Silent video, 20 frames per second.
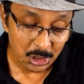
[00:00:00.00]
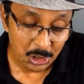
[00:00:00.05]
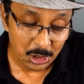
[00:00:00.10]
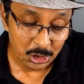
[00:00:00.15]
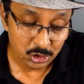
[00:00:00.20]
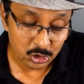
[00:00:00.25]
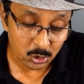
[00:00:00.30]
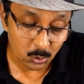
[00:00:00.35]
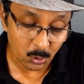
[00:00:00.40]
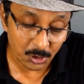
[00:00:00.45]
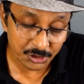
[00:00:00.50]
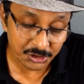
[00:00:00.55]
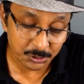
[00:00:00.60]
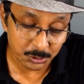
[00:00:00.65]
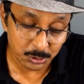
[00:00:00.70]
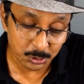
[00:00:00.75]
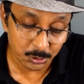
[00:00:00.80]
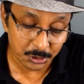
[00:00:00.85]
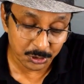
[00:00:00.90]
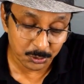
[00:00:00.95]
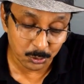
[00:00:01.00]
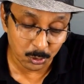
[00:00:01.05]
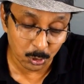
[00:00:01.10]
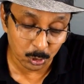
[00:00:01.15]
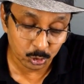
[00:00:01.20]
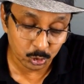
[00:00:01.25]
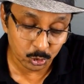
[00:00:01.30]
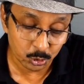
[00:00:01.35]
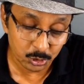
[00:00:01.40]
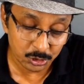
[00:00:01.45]
So what you do, you go
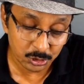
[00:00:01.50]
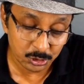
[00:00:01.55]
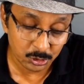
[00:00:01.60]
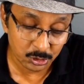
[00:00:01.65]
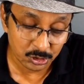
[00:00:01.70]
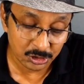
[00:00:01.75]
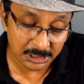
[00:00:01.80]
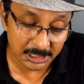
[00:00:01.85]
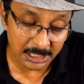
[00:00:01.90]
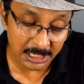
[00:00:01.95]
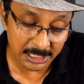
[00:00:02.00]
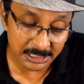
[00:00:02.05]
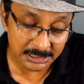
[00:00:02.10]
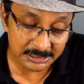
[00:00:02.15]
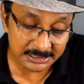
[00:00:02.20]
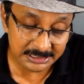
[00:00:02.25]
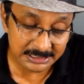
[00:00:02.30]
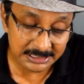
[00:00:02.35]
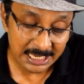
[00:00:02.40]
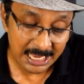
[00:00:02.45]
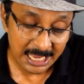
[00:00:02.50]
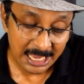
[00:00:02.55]
through the cards